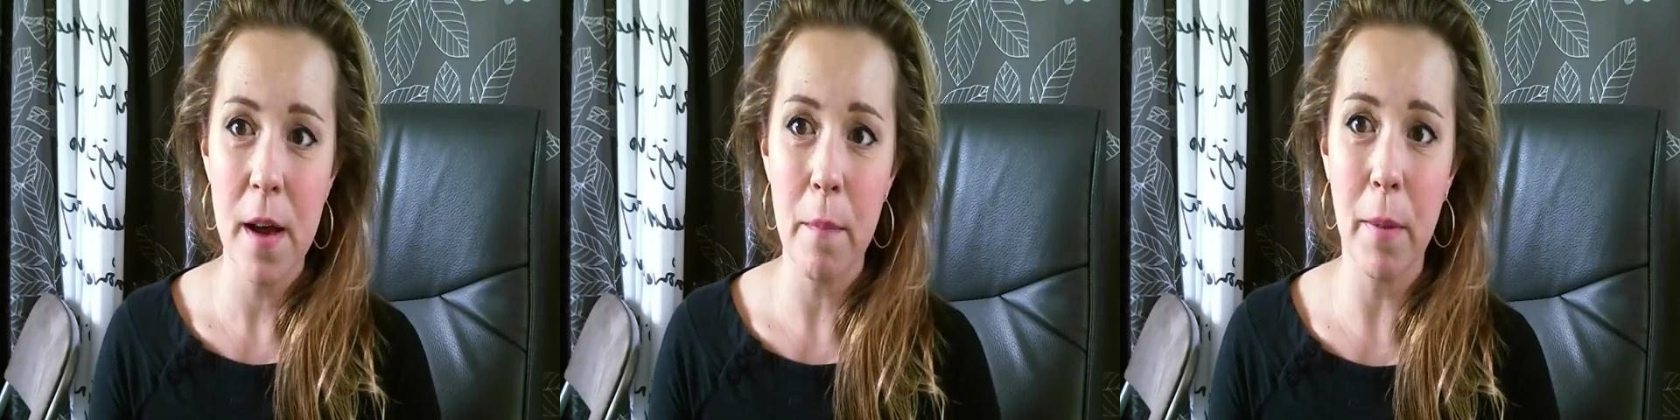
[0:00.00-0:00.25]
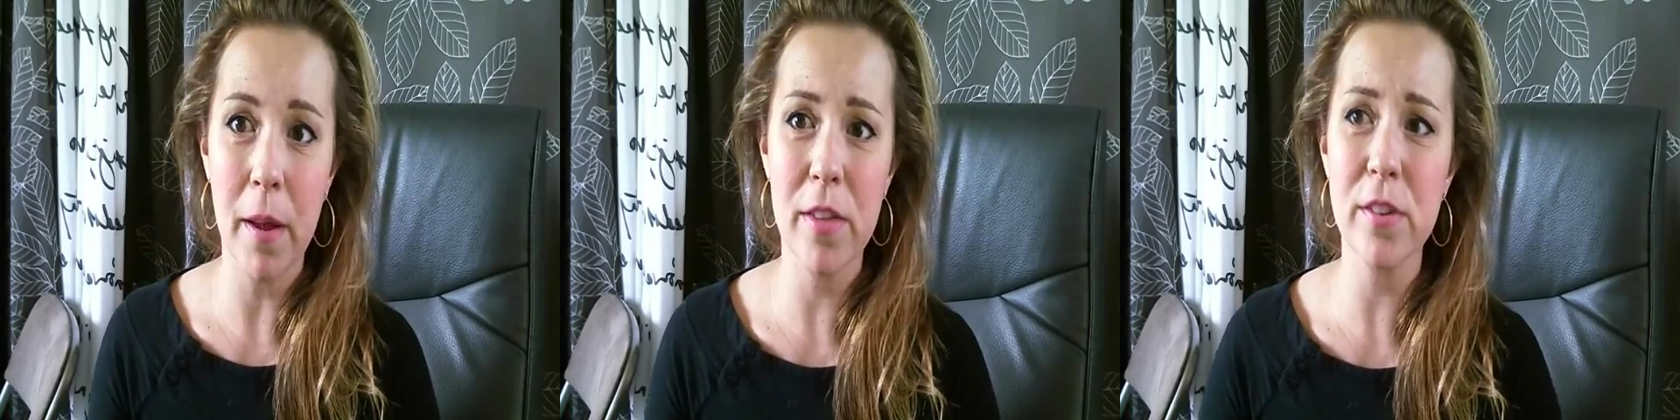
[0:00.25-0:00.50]

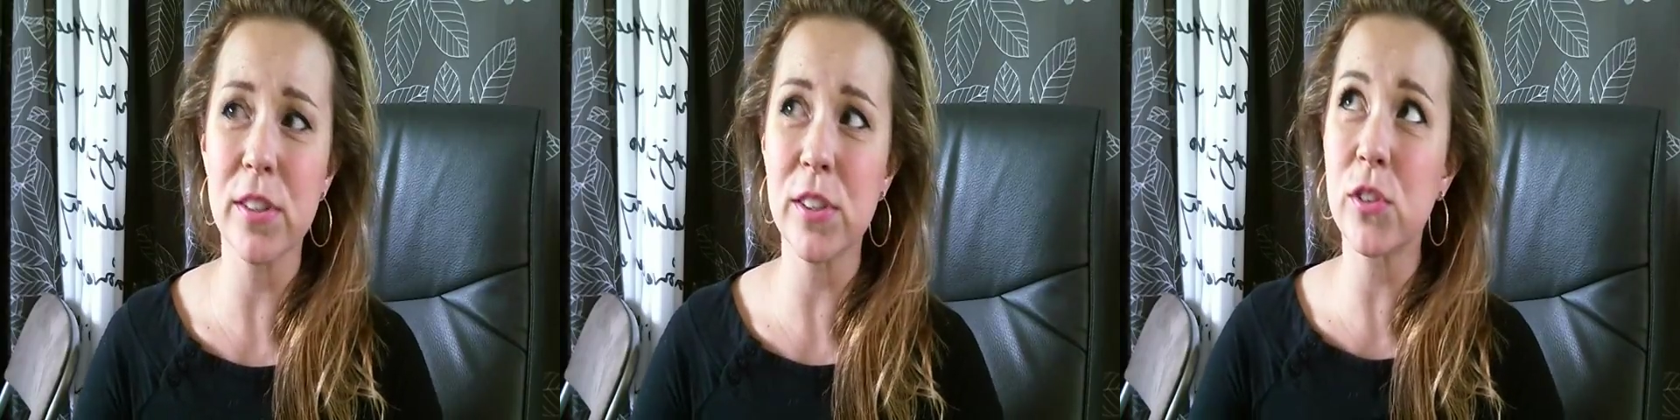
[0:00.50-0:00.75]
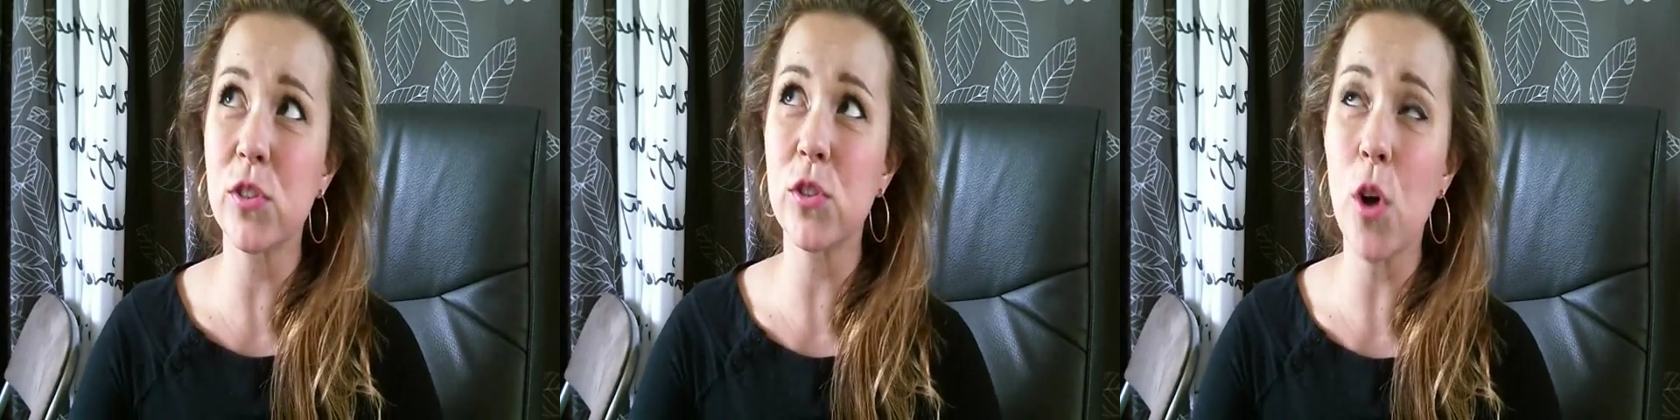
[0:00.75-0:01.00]
but there's
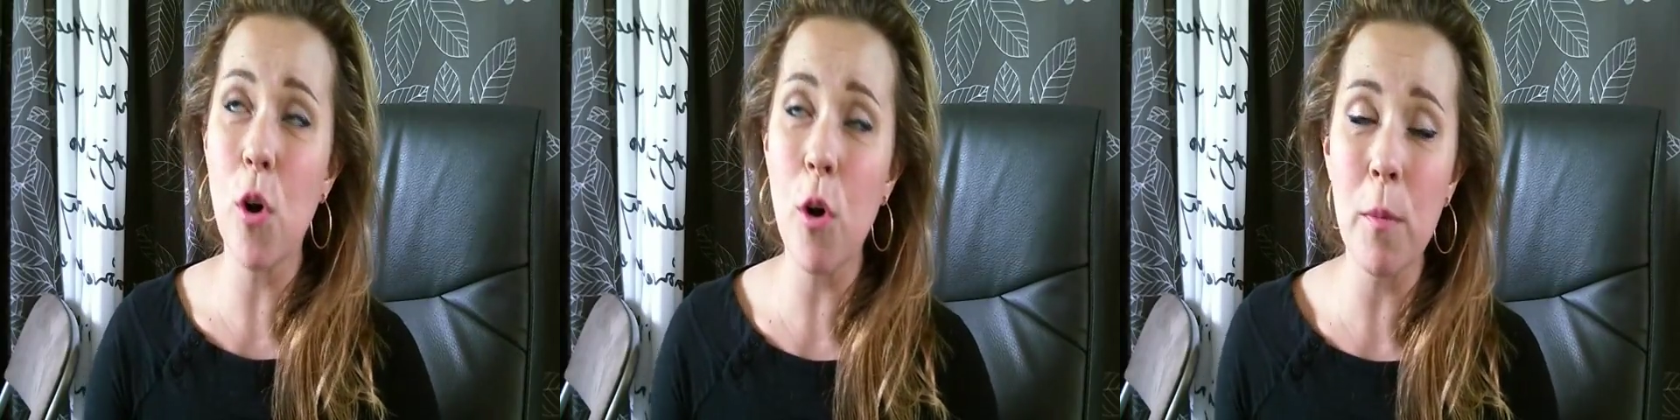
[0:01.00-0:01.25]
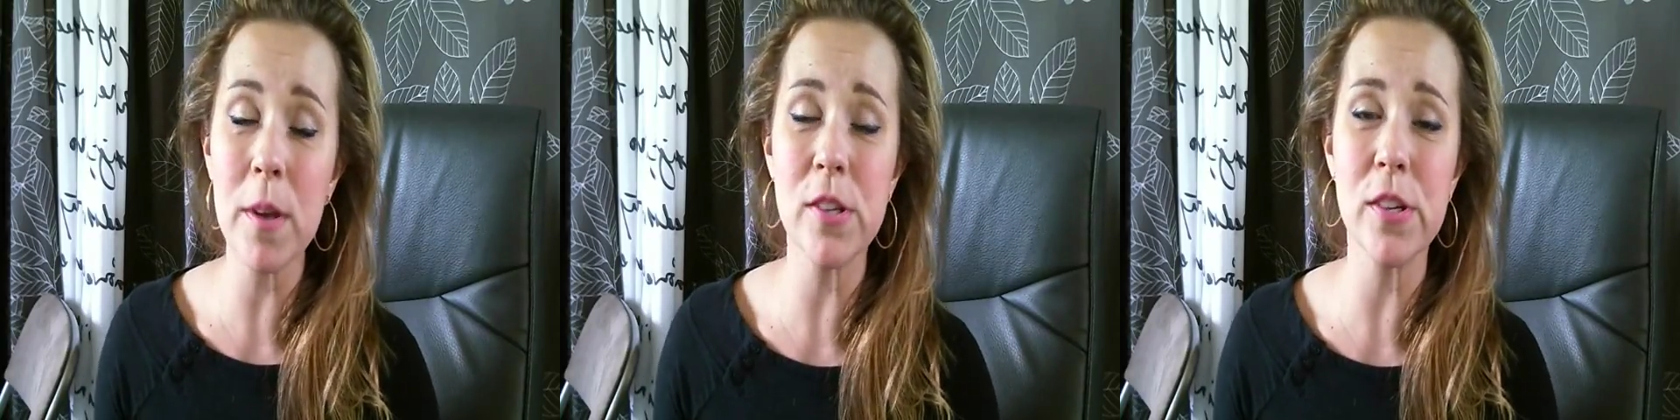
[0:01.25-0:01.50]

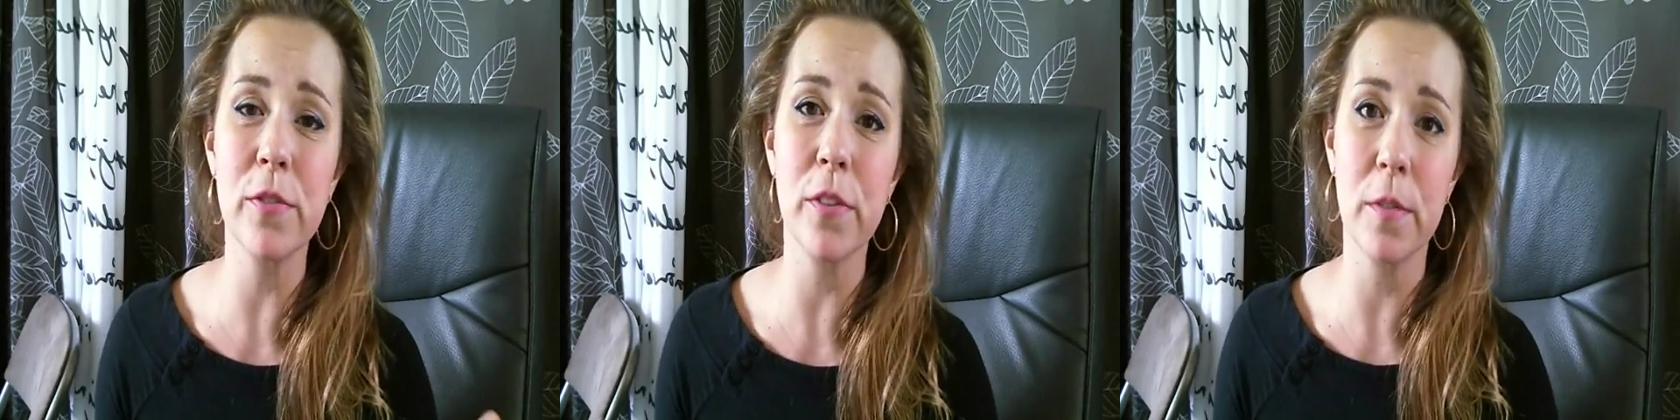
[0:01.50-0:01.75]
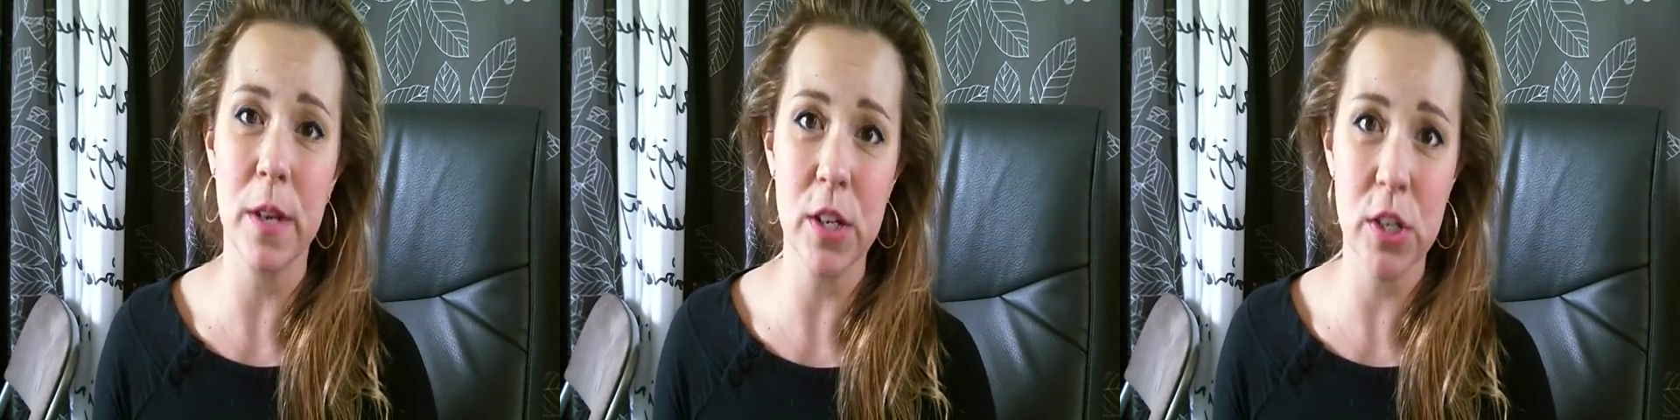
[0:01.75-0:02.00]
so much
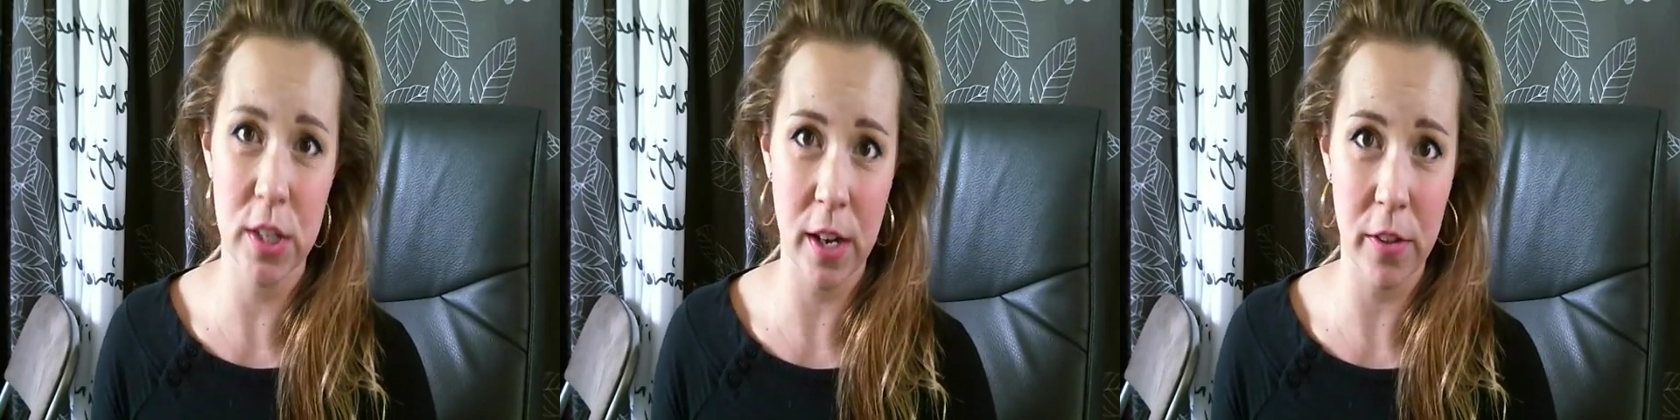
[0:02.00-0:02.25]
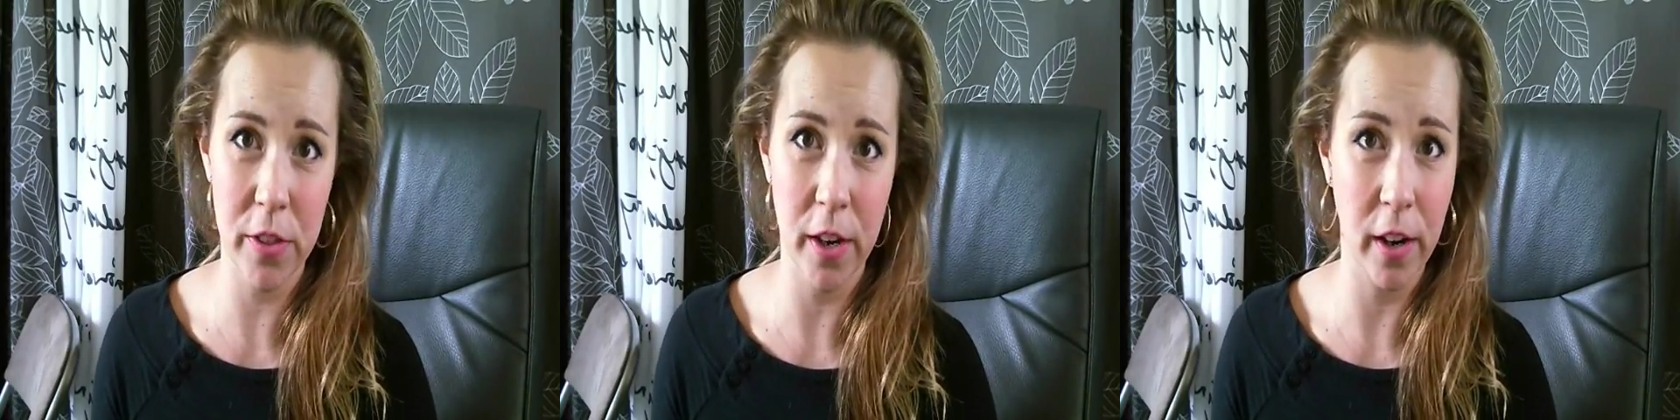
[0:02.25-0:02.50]
information
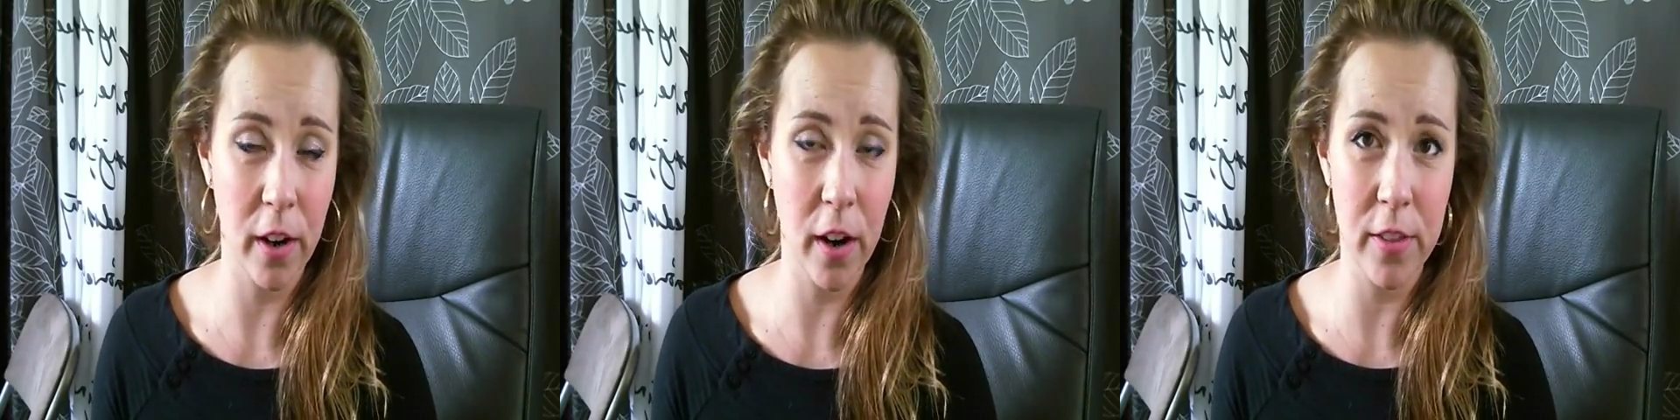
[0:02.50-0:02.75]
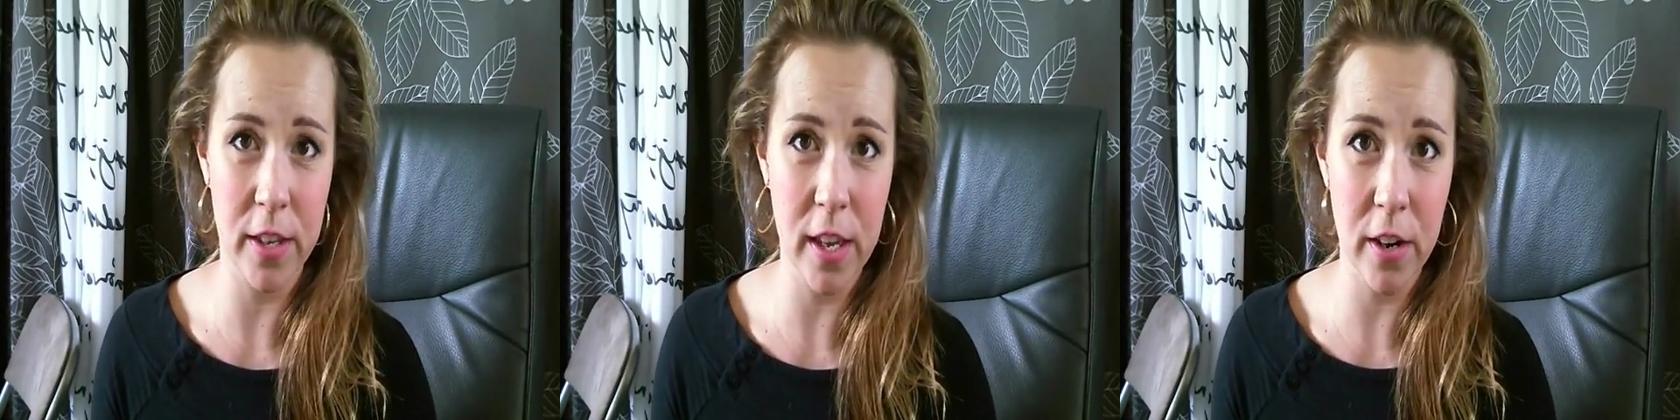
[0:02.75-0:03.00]
out there
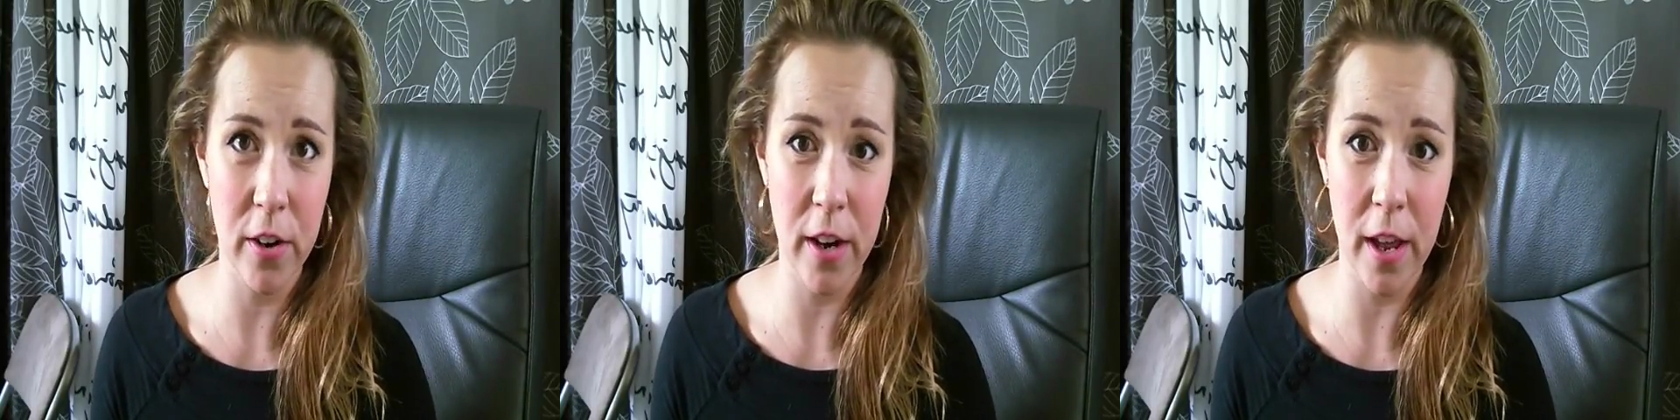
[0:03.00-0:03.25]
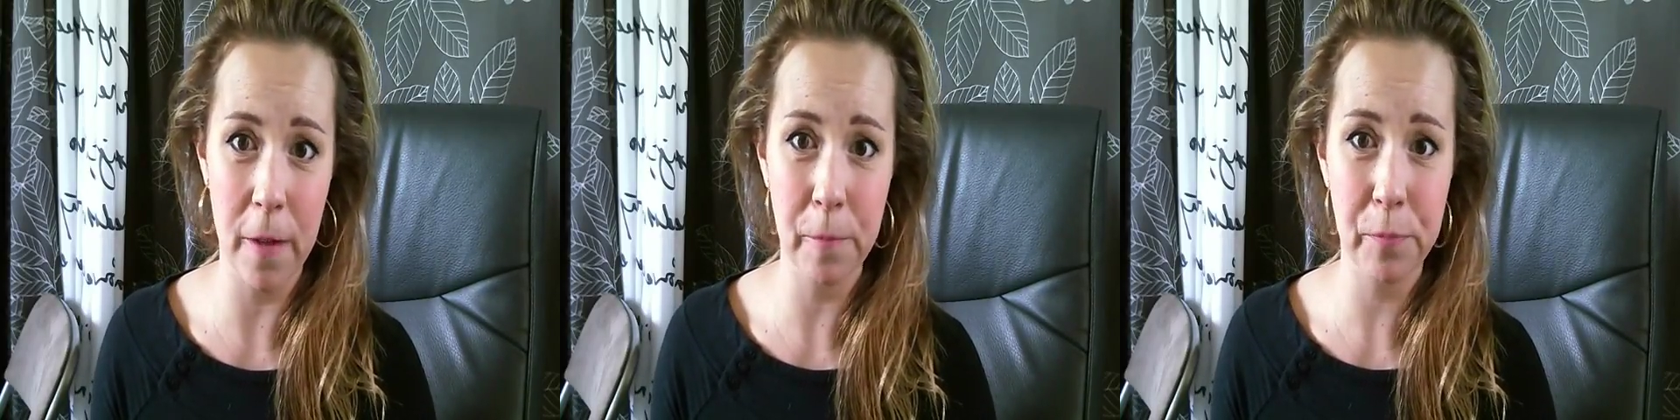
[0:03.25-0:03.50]
on the
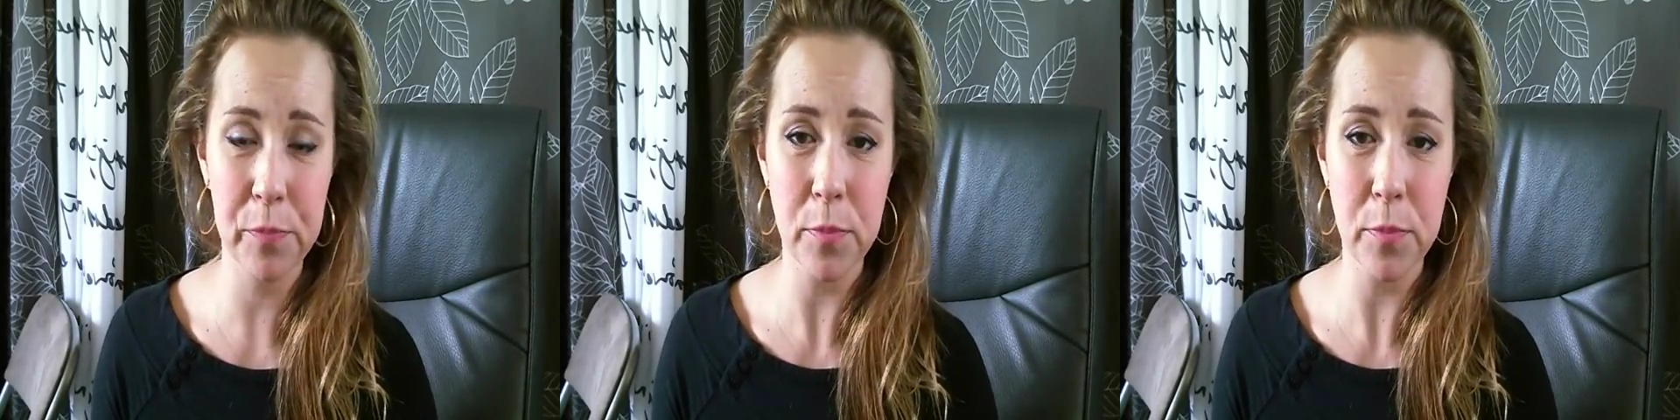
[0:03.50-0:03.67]
internet